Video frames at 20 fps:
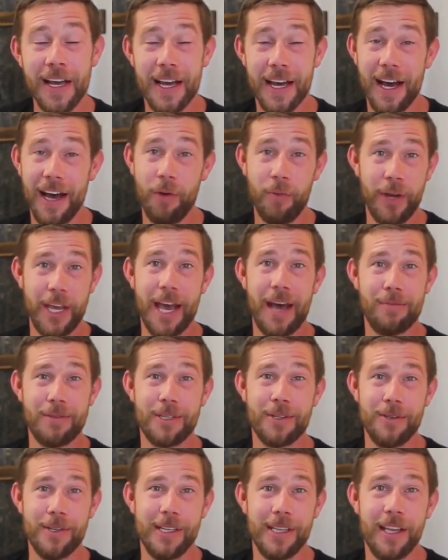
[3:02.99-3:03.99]
Uh, we
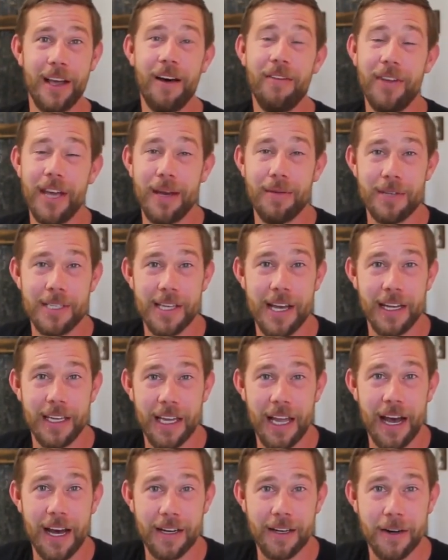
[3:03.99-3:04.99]
absolutely love Amazon
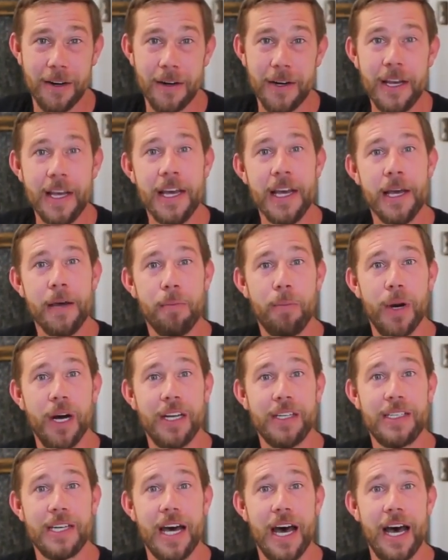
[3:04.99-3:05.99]
Locker.
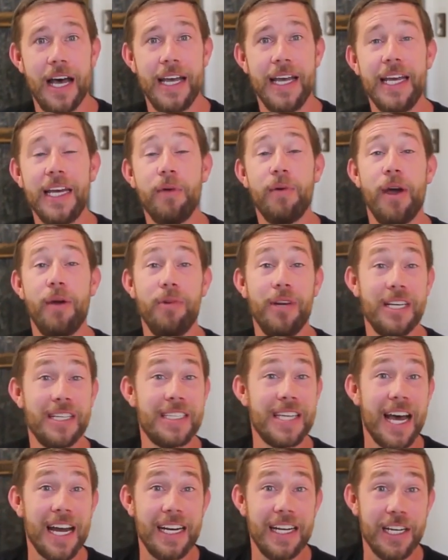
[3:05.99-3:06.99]
But uh, anyway, we
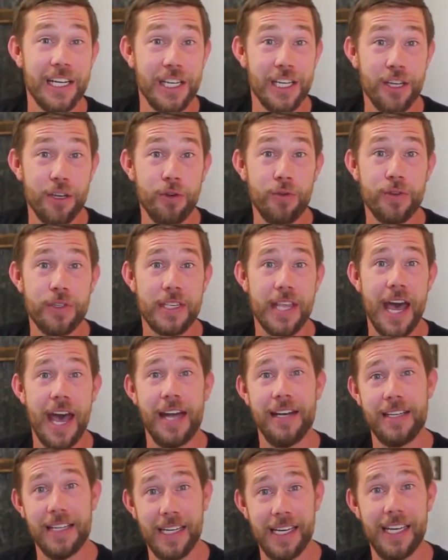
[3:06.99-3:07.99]
decided to use
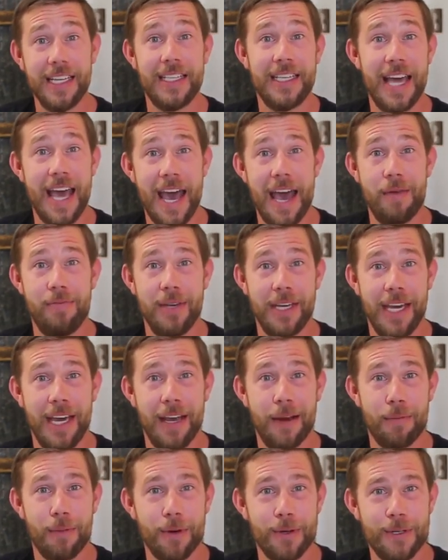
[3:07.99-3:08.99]
that to get the Happy
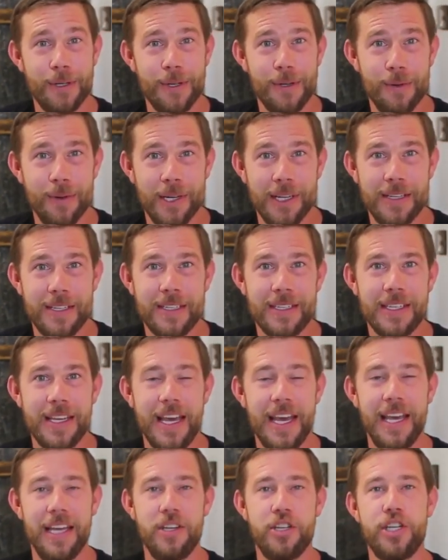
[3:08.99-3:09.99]
Campers to us.
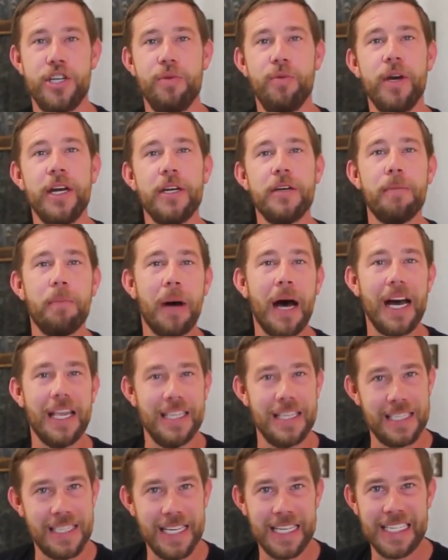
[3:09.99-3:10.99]
And she went to buy
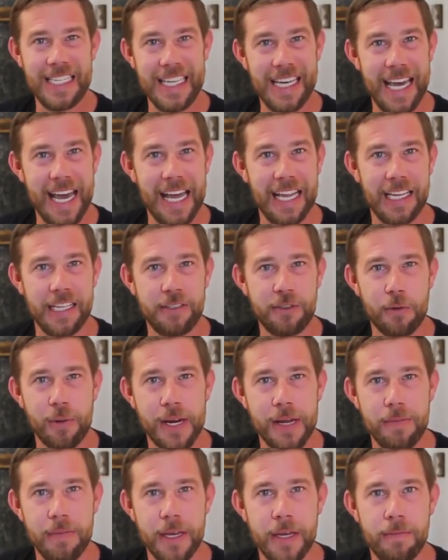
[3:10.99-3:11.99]
the sixty gallon
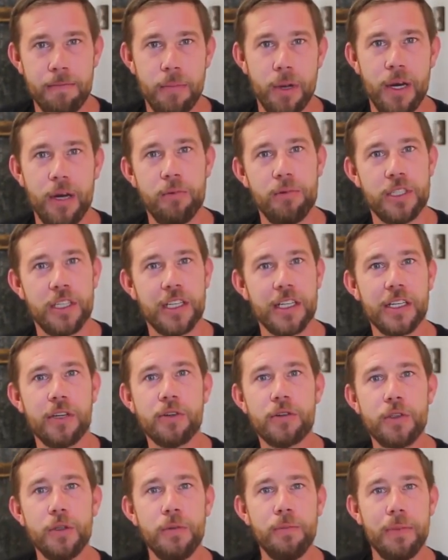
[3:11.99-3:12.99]
treatment, but it was a
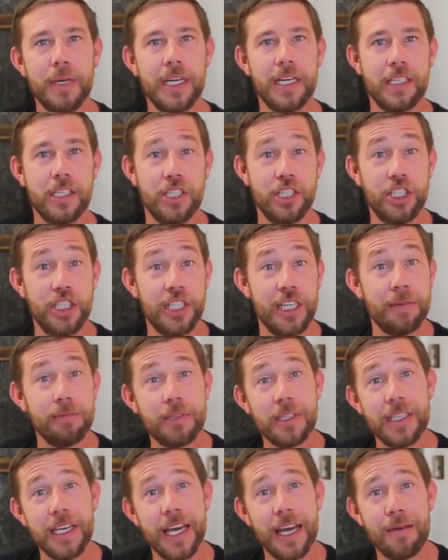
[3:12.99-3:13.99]
little too big to ship
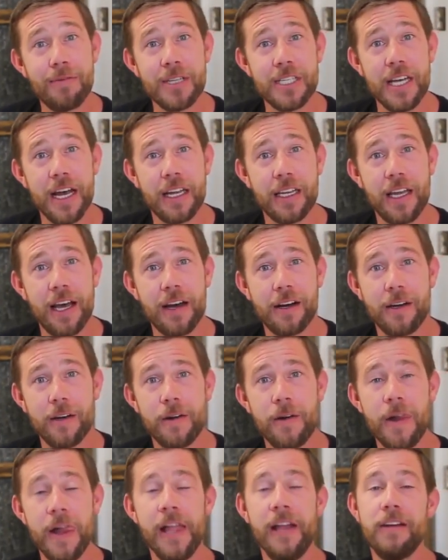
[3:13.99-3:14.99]
to the Amazon
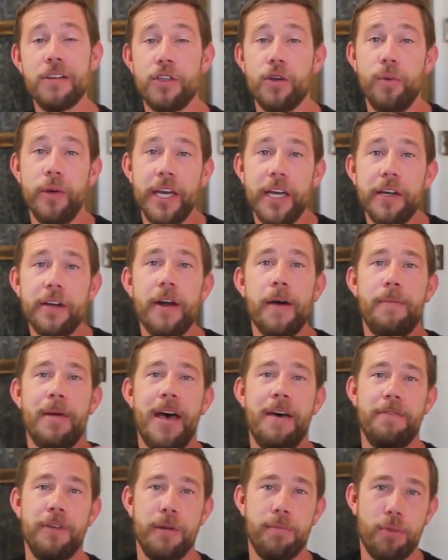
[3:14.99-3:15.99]
Locker. So we ended up
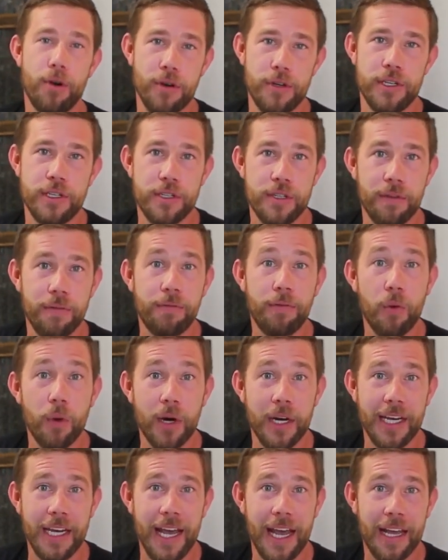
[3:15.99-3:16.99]
having to purchase the
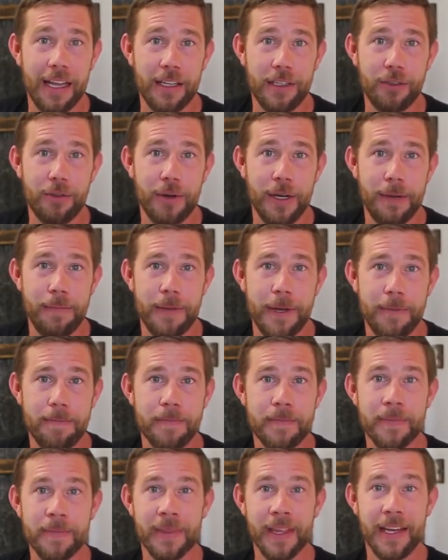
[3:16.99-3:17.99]
forty gallon treatment.
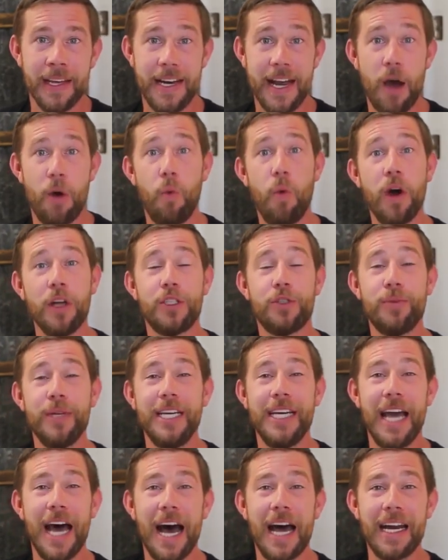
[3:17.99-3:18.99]
Now, once we
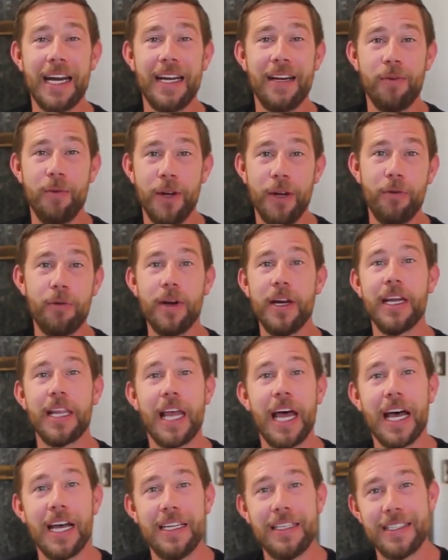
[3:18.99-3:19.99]
got it, we
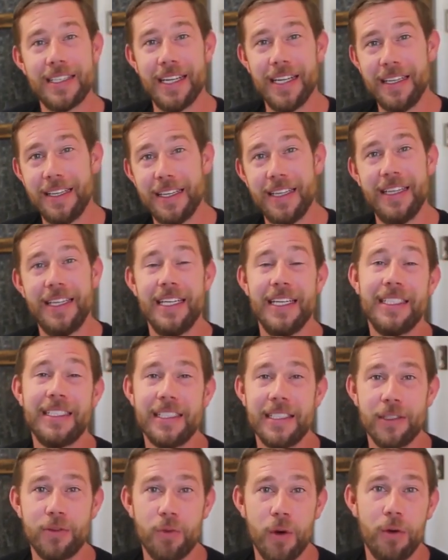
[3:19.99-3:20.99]
realized that
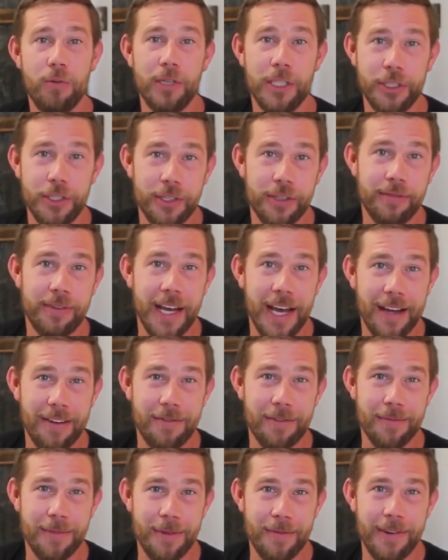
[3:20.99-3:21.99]
this is what we should have
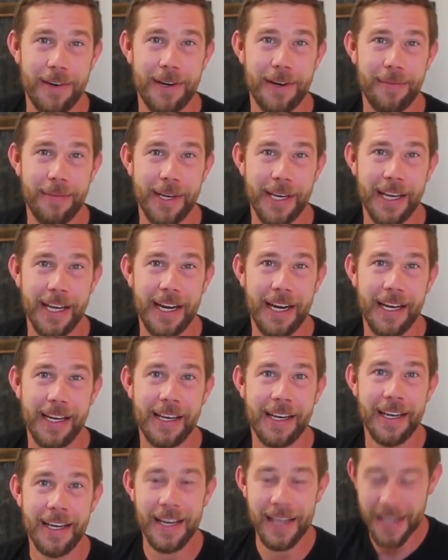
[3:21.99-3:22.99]
had from the very beginning.
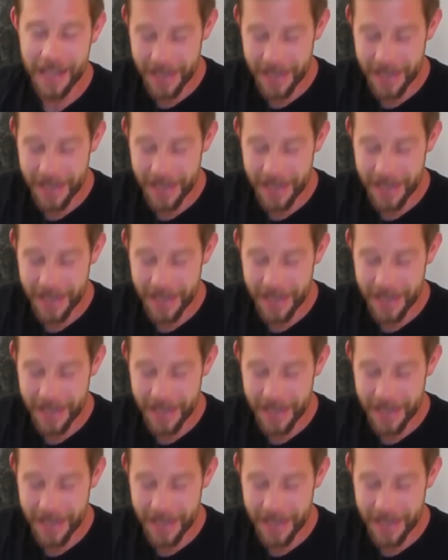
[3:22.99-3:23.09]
